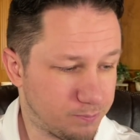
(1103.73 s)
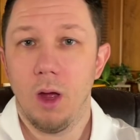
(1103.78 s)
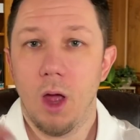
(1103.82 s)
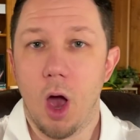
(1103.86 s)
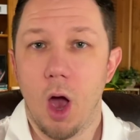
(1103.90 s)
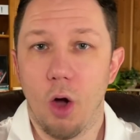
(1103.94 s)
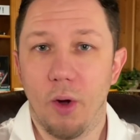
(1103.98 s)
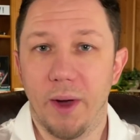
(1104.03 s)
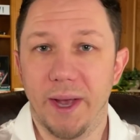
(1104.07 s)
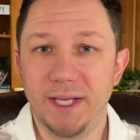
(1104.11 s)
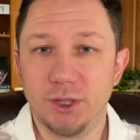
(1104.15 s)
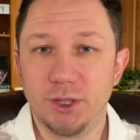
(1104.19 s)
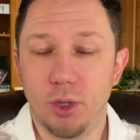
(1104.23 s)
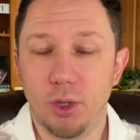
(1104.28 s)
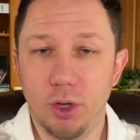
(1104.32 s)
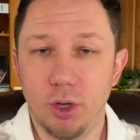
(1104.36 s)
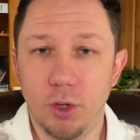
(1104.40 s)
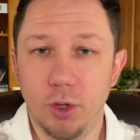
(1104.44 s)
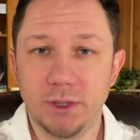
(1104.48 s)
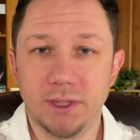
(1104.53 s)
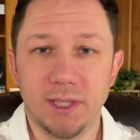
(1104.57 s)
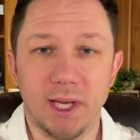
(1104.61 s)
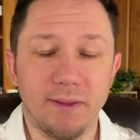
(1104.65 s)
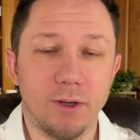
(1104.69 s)
Okay, so it
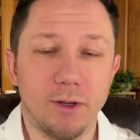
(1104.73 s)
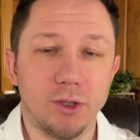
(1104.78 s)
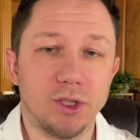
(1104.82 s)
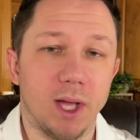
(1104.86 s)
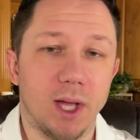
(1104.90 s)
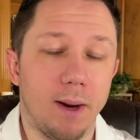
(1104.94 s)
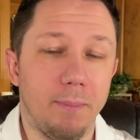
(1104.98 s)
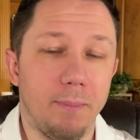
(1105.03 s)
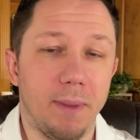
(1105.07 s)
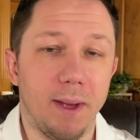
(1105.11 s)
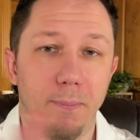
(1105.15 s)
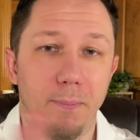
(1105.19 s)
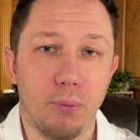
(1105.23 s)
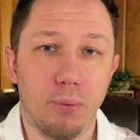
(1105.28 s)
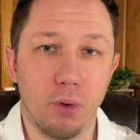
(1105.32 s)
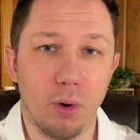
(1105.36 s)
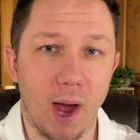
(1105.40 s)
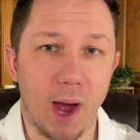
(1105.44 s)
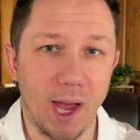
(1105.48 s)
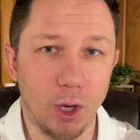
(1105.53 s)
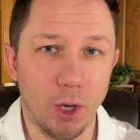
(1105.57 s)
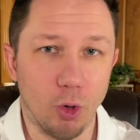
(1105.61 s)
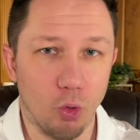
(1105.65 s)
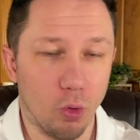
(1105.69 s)
looks like there's going to be a
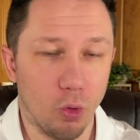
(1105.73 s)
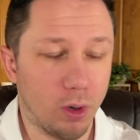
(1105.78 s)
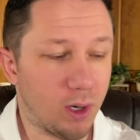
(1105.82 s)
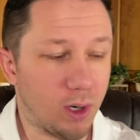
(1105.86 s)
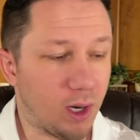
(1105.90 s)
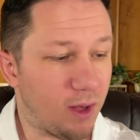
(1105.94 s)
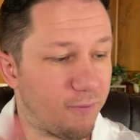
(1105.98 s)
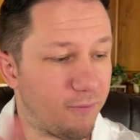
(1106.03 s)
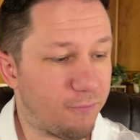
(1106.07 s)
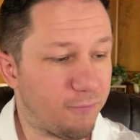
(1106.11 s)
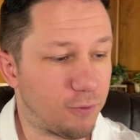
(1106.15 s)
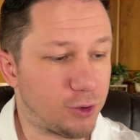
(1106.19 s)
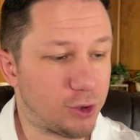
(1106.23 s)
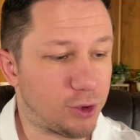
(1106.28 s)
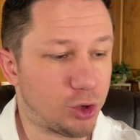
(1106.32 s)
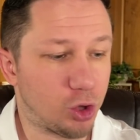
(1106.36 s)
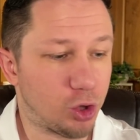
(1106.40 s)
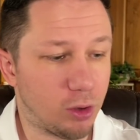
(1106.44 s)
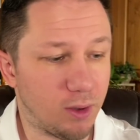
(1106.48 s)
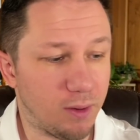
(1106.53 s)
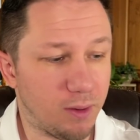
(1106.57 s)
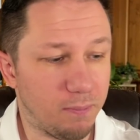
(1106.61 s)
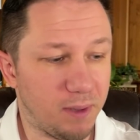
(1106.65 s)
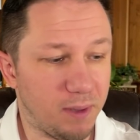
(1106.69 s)
priority for
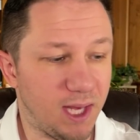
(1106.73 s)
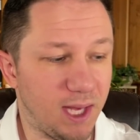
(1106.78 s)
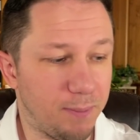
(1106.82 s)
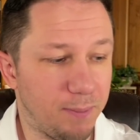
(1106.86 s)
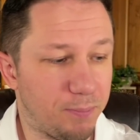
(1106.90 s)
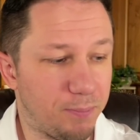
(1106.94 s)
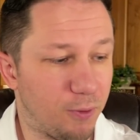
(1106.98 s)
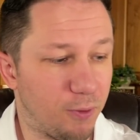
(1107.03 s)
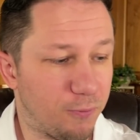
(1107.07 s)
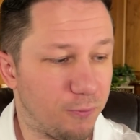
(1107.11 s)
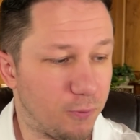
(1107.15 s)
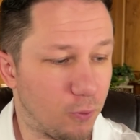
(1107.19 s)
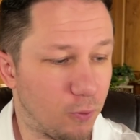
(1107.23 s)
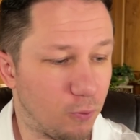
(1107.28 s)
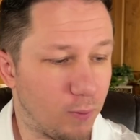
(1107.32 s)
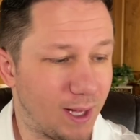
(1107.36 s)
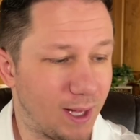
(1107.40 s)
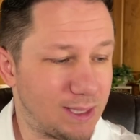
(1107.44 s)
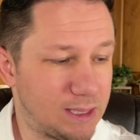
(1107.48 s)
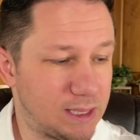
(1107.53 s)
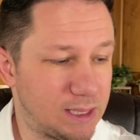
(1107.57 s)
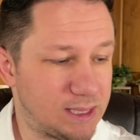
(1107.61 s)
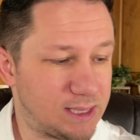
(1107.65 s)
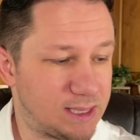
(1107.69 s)
certain people for
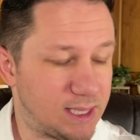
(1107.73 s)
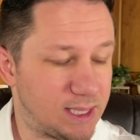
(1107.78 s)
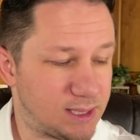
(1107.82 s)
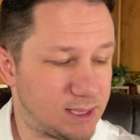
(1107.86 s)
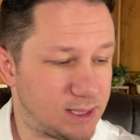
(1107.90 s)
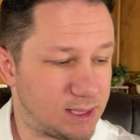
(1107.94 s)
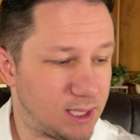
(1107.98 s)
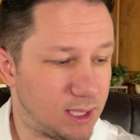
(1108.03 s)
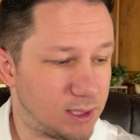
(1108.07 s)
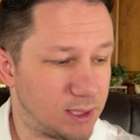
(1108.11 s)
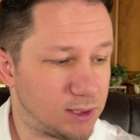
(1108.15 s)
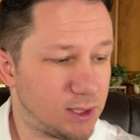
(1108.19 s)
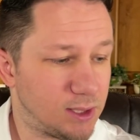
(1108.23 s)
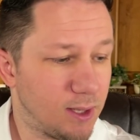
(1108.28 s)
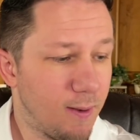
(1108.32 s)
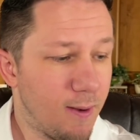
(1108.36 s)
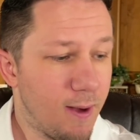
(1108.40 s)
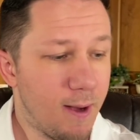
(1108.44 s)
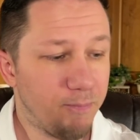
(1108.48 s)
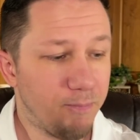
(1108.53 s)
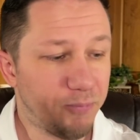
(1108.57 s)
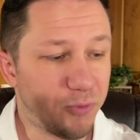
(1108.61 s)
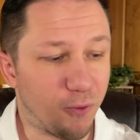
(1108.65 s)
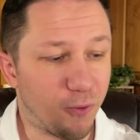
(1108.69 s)
rent assistance.
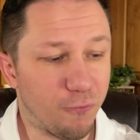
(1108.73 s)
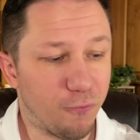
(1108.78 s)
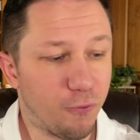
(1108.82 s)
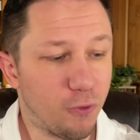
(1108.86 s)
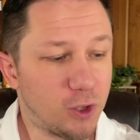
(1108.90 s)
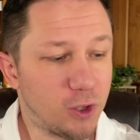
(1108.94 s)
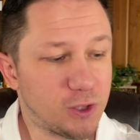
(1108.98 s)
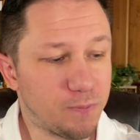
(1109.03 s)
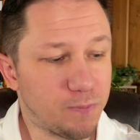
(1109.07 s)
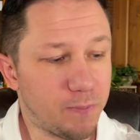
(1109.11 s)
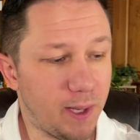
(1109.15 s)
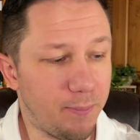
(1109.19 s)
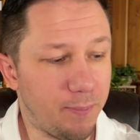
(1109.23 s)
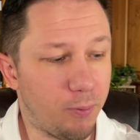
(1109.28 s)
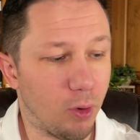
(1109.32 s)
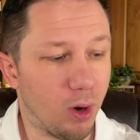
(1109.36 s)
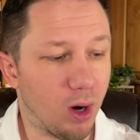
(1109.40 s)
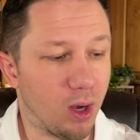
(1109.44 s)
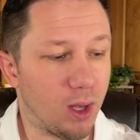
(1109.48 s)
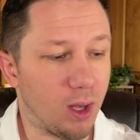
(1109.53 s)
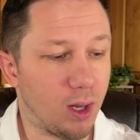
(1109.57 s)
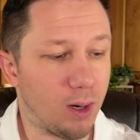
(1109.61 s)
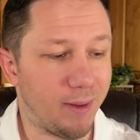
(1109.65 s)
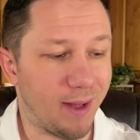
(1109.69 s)
The first people
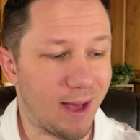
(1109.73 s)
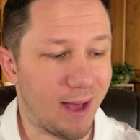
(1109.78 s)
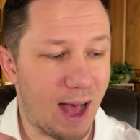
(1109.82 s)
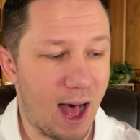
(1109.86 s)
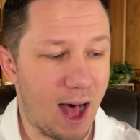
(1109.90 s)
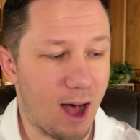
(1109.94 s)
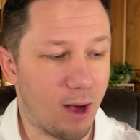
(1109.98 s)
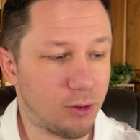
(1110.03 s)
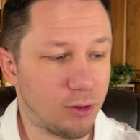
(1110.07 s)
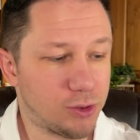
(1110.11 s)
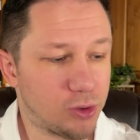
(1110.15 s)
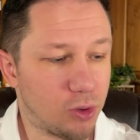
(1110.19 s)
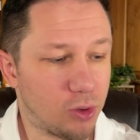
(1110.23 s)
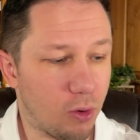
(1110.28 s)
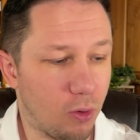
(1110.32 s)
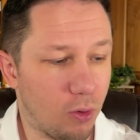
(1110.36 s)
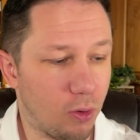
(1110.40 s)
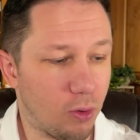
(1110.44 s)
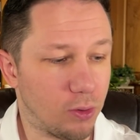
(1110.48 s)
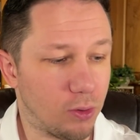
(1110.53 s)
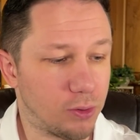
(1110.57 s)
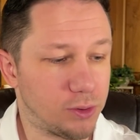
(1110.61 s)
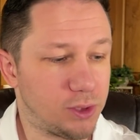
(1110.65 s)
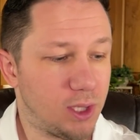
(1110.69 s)
are going to be
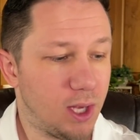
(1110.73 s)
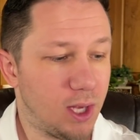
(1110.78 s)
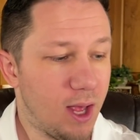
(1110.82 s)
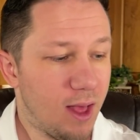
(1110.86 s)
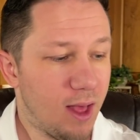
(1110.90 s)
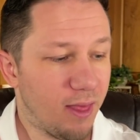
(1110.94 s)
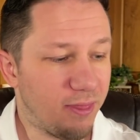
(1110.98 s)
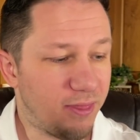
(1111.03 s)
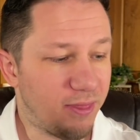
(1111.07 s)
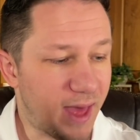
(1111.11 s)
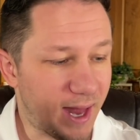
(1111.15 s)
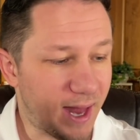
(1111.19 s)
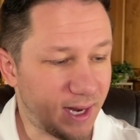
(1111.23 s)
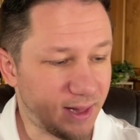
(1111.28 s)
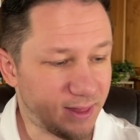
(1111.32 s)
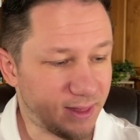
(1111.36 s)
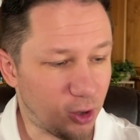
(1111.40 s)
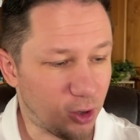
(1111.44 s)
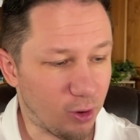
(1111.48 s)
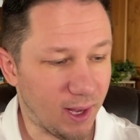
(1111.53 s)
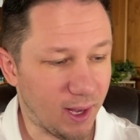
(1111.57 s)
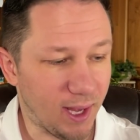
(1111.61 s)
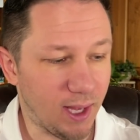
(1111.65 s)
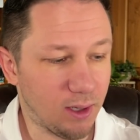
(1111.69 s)
households that
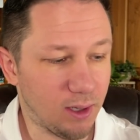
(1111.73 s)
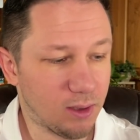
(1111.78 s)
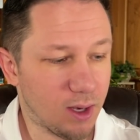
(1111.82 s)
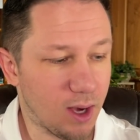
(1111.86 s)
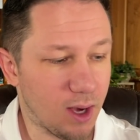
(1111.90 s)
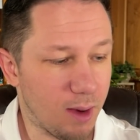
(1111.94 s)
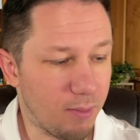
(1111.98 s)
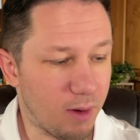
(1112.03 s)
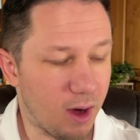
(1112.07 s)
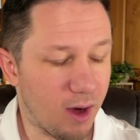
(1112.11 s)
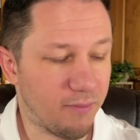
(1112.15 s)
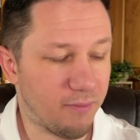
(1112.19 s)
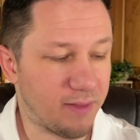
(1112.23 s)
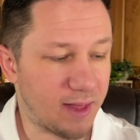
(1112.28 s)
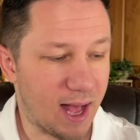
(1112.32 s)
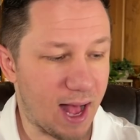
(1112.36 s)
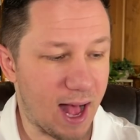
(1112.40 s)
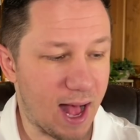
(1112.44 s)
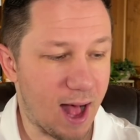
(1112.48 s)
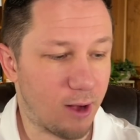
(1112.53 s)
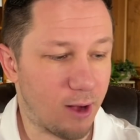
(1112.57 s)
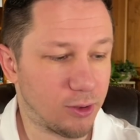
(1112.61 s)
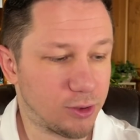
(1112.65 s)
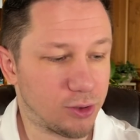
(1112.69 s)
their income of the
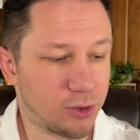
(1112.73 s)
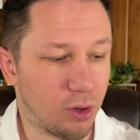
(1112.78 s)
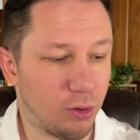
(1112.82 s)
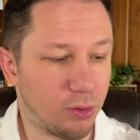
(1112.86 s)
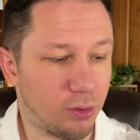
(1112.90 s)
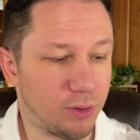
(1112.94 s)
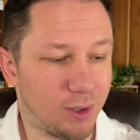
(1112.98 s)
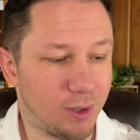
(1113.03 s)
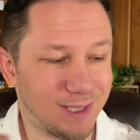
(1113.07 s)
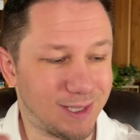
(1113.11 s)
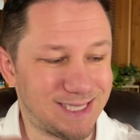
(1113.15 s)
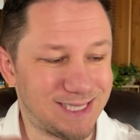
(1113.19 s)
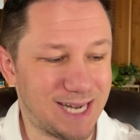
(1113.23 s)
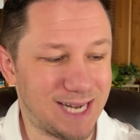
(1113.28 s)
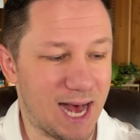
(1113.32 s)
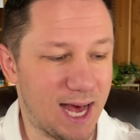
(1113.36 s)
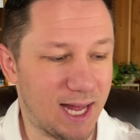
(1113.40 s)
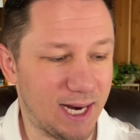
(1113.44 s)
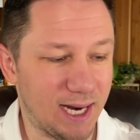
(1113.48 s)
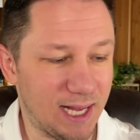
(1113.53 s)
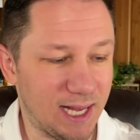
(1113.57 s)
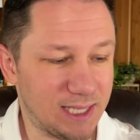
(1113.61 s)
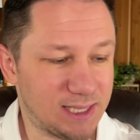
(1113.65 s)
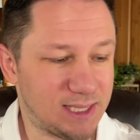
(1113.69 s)
household does
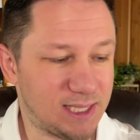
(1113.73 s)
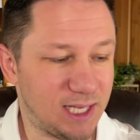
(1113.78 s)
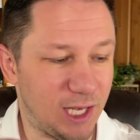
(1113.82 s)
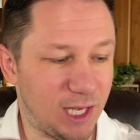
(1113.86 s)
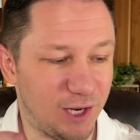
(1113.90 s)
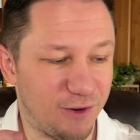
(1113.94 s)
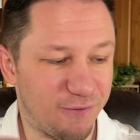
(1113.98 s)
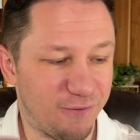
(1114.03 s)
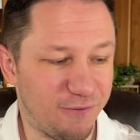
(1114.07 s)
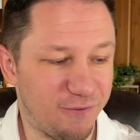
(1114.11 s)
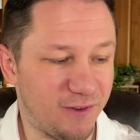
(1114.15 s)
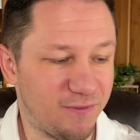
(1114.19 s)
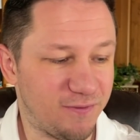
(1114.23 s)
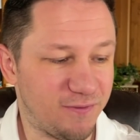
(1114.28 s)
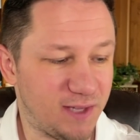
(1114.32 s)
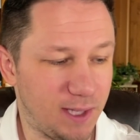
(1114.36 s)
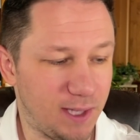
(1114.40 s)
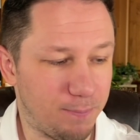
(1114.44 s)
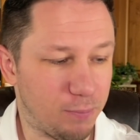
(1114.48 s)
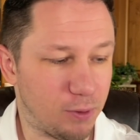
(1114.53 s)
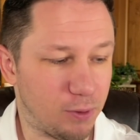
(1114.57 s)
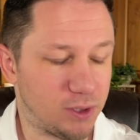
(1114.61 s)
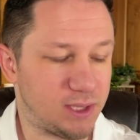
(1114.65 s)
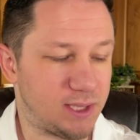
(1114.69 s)
not exceed
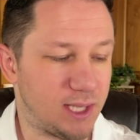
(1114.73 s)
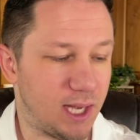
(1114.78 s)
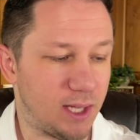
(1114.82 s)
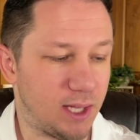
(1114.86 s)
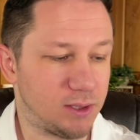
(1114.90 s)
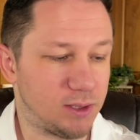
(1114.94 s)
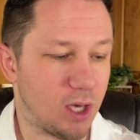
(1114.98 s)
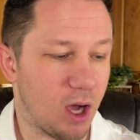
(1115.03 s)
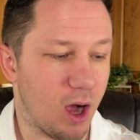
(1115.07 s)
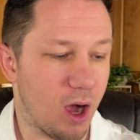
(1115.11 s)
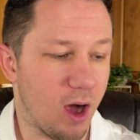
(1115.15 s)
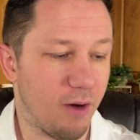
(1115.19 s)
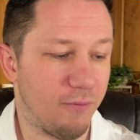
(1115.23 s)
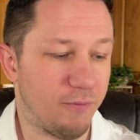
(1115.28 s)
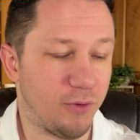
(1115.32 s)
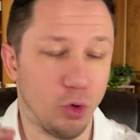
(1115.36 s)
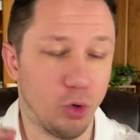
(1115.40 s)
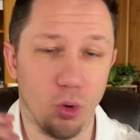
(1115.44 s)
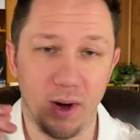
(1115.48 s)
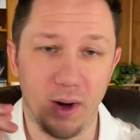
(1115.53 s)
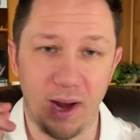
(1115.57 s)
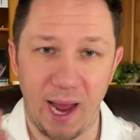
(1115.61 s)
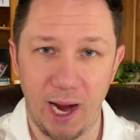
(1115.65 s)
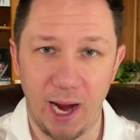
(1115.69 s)
50% of
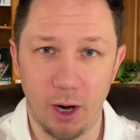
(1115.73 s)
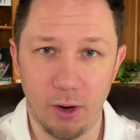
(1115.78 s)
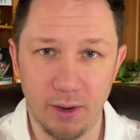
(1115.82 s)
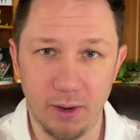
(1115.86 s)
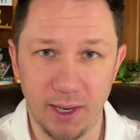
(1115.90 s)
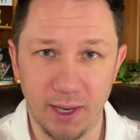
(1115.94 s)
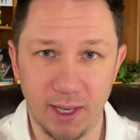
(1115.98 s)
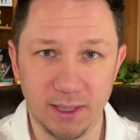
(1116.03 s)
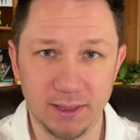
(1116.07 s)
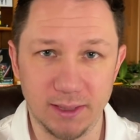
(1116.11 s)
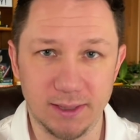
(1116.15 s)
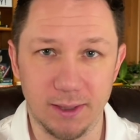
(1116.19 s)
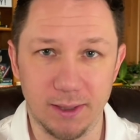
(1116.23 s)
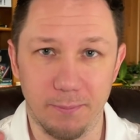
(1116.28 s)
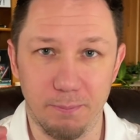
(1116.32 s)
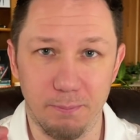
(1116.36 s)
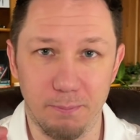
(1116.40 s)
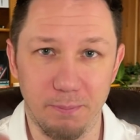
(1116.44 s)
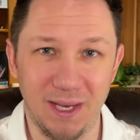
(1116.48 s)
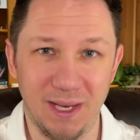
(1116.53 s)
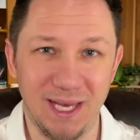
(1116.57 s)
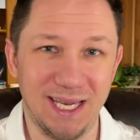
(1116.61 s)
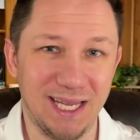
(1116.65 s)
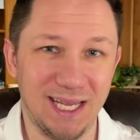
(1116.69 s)
your area's
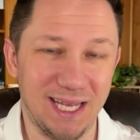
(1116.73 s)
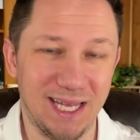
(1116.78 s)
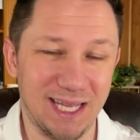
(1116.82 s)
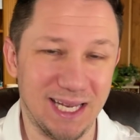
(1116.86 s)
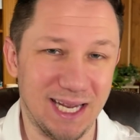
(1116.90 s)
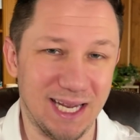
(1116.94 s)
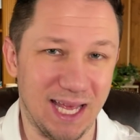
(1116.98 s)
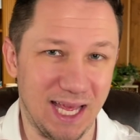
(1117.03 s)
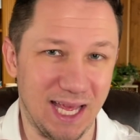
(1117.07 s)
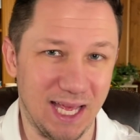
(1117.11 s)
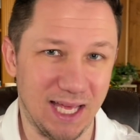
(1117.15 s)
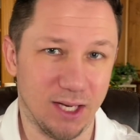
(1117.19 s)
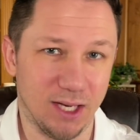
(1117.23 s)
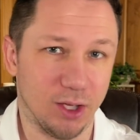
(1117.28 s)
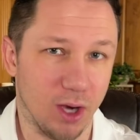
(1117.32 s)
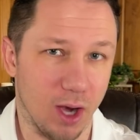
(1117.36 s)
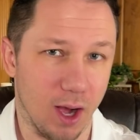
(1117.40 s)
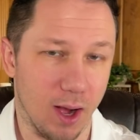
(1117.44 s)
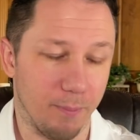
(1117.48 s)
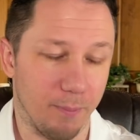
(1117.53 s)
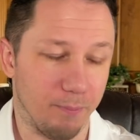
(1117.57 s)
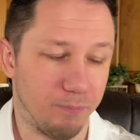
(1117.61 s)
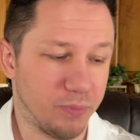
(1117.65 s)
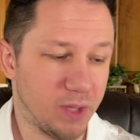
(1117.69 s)
median
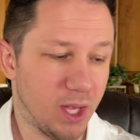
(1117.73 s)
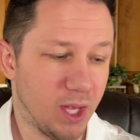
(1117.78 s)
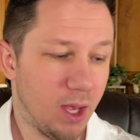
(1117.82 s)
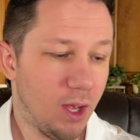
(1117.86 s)
income.